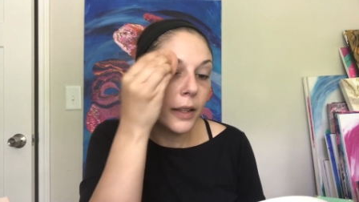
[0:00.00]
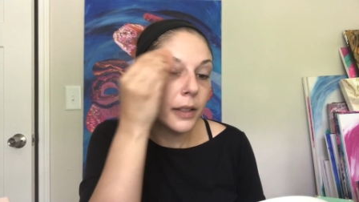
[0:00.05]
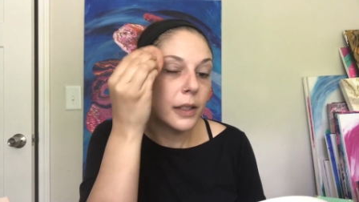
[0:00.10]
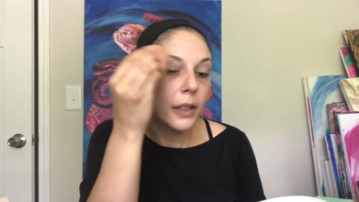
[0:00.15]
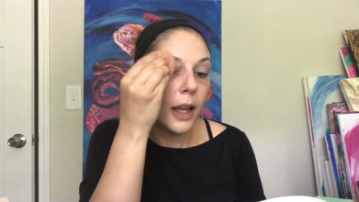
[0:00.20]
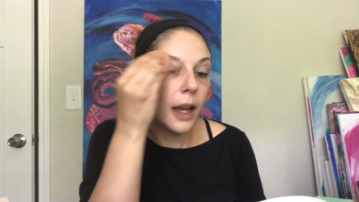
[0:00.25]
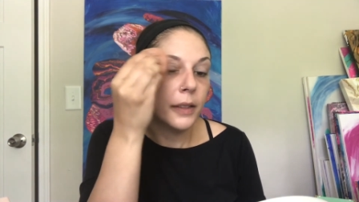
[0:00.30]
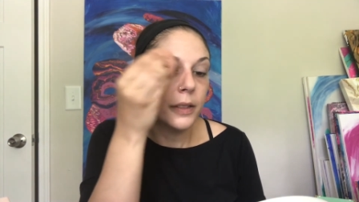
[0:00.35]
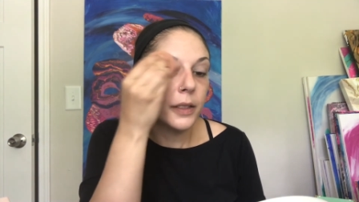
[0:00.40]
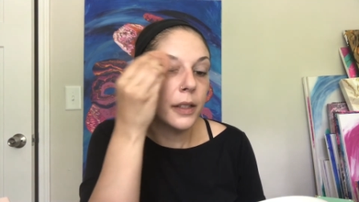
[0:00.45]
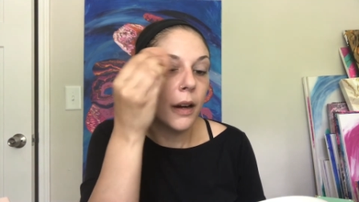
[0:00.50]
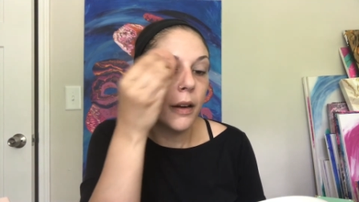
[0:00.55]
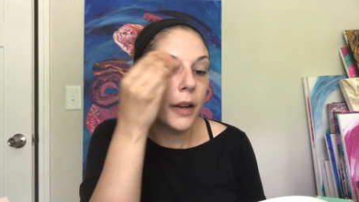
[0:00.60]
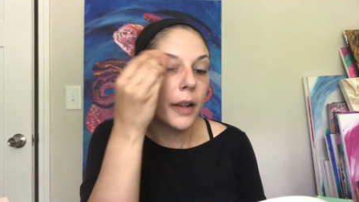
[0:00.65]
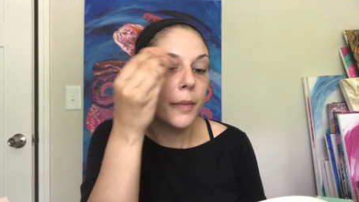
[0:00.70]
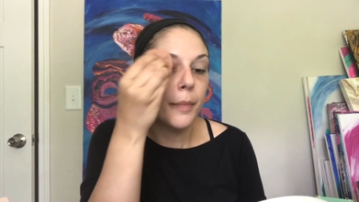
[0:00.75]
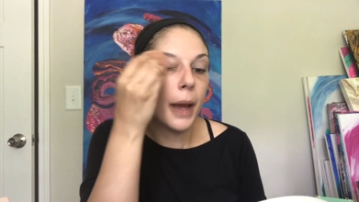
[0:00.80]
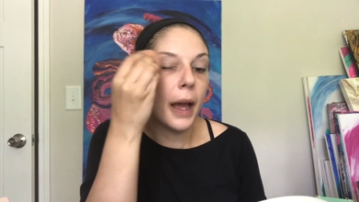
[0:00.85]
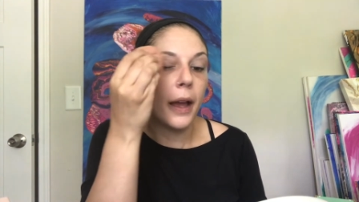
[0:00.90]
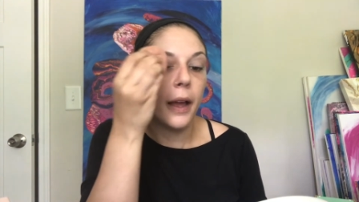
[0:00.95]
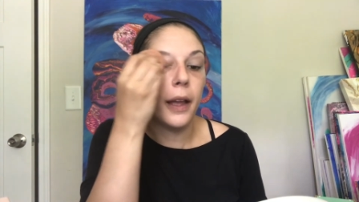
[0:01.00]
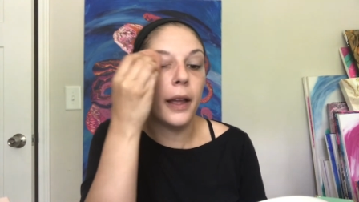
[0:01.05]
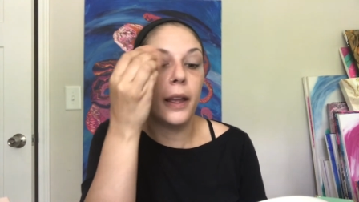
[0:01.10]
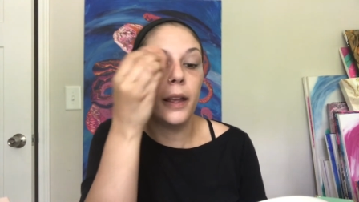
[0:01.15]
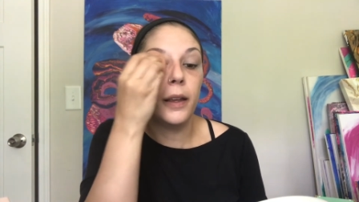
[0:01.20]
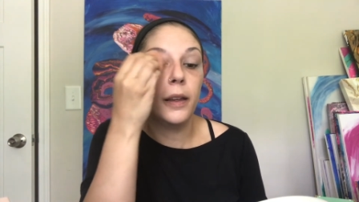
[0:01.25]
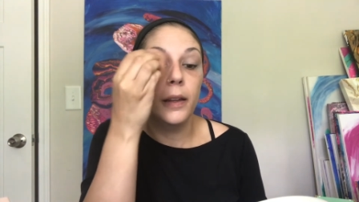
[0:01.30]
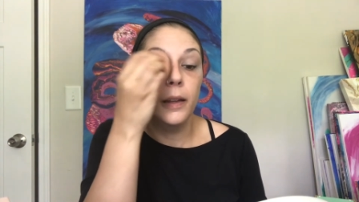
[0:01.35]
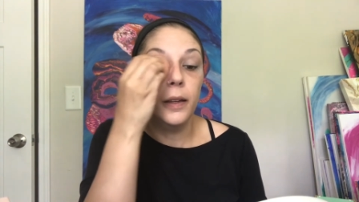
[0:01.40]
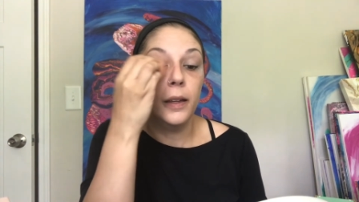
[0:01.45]
I started my
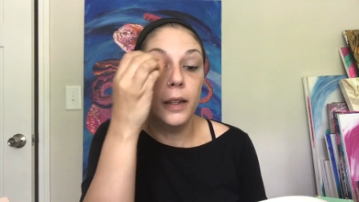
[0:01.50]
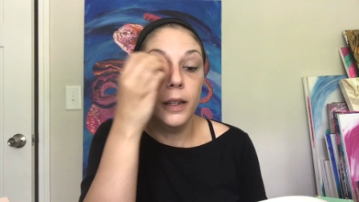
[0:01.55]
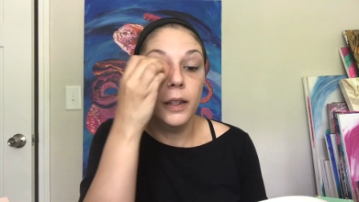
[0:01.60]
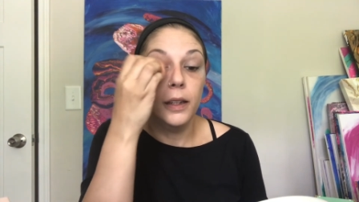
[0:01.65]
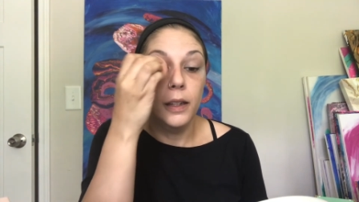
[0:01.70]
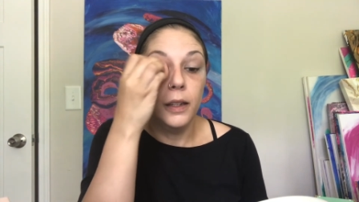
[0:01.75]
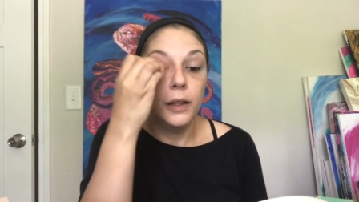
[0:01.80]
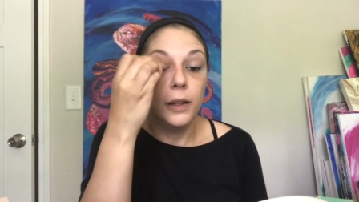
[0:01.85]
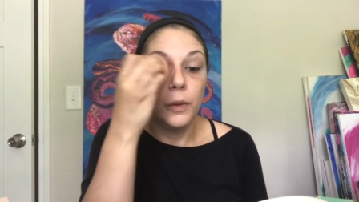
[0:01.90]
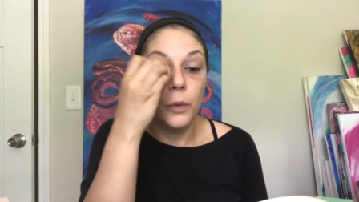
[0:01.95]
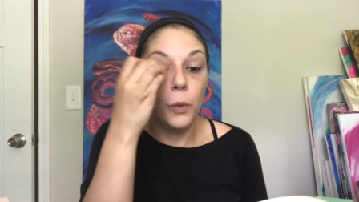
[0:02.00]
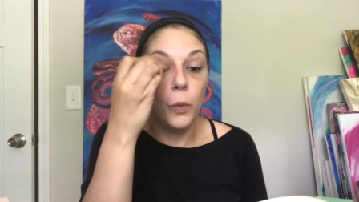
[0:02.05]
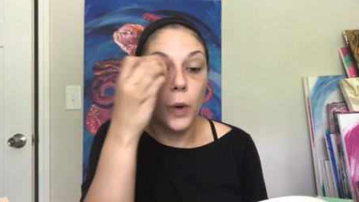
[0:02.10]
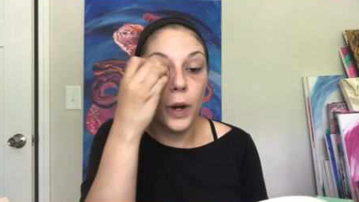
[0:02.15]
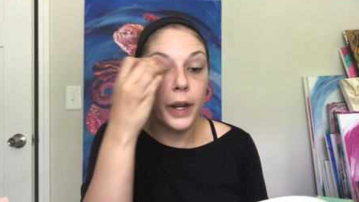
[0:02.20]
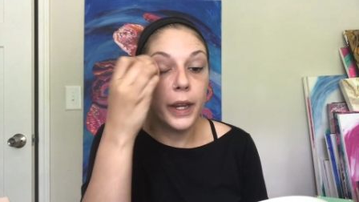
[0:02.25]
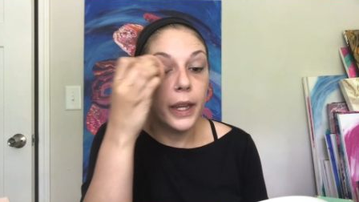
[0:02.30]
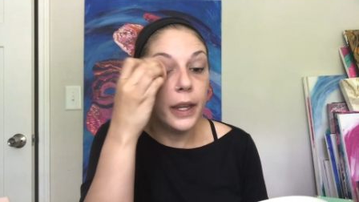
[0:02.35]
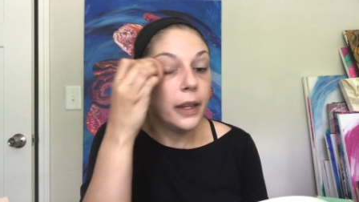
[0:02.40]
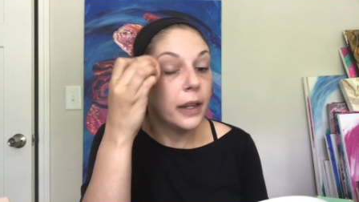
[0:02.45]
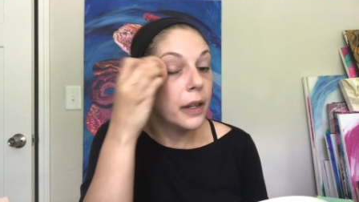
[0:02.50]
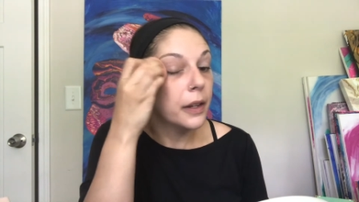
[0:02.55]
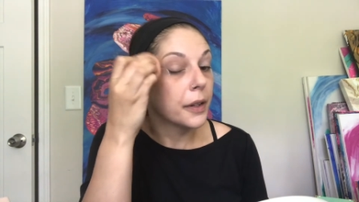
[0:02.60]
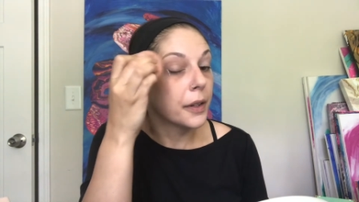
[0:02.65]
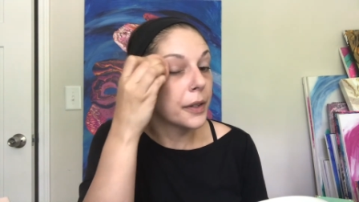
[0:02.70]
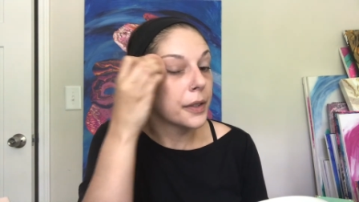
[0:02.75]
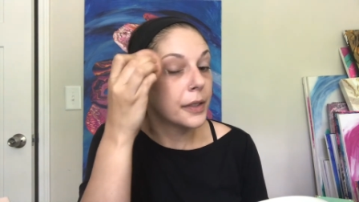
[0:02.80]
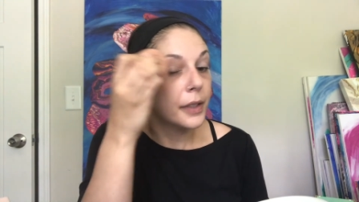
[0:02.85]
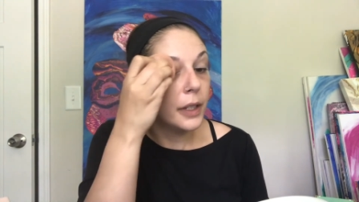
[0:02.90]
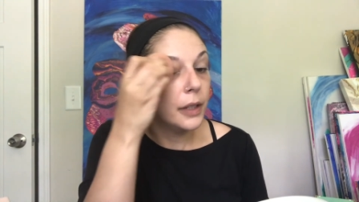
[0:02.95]
working
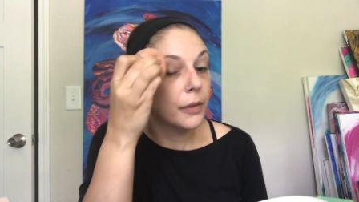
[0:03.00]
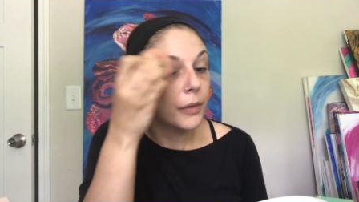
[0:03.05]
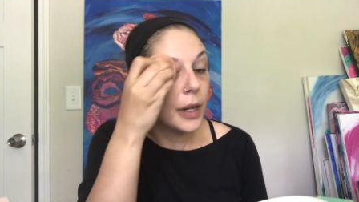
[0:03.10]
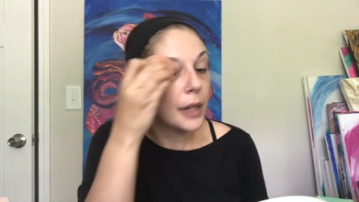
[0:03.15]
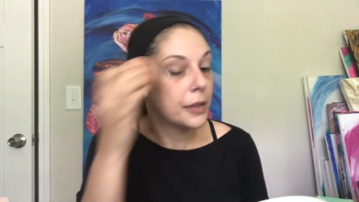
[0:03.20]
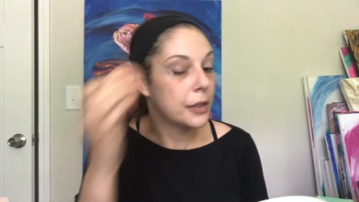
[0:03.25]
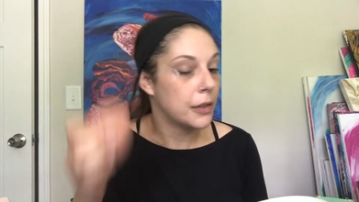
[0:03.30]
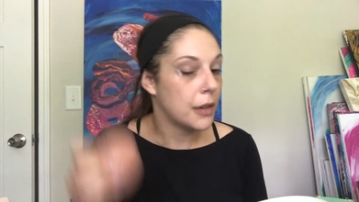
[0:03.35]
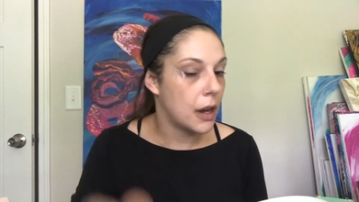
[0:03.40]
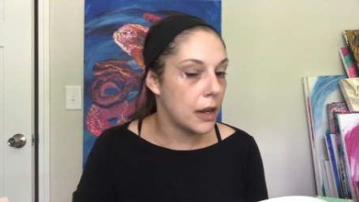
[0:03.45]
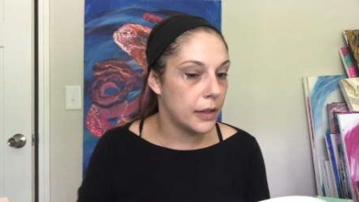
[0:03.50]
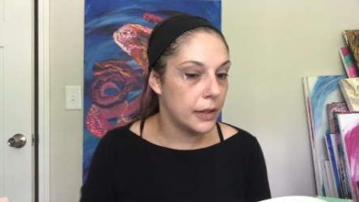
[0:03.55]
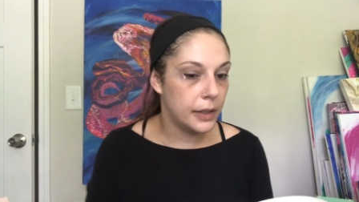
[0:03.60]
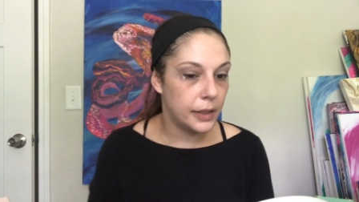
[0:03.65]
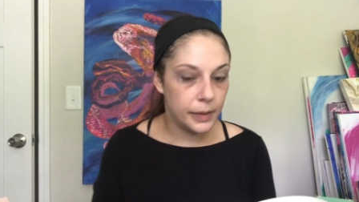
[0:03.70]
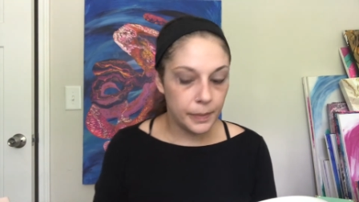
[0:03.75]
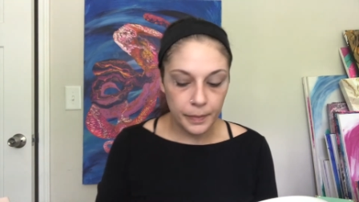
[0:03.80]
years in restaurants.